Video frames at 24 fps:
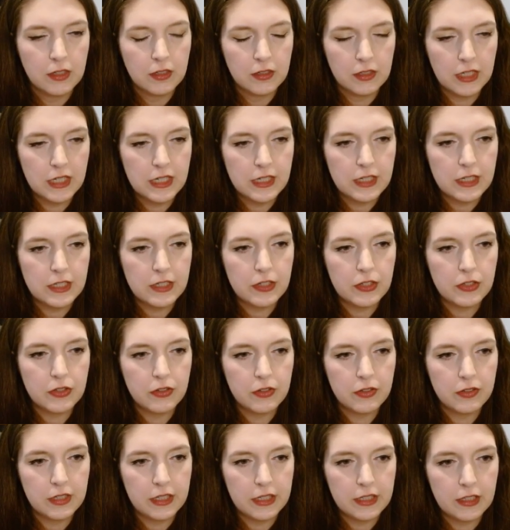Knight
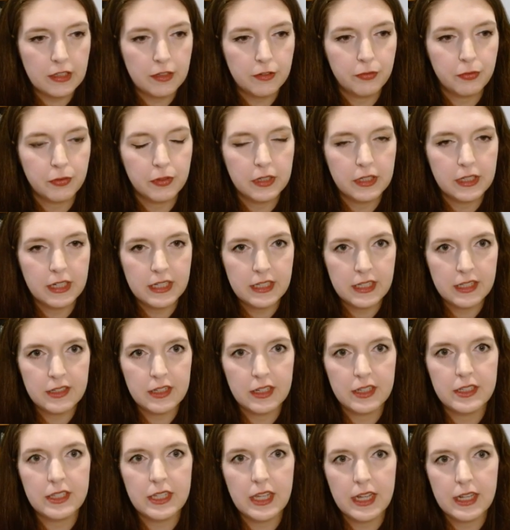d2, knight e4, knight
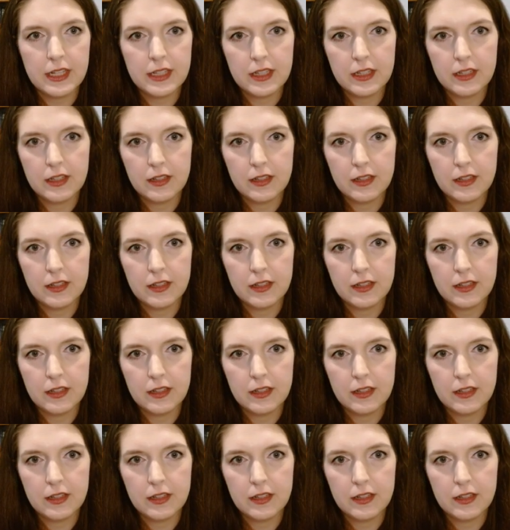d6. Yeah.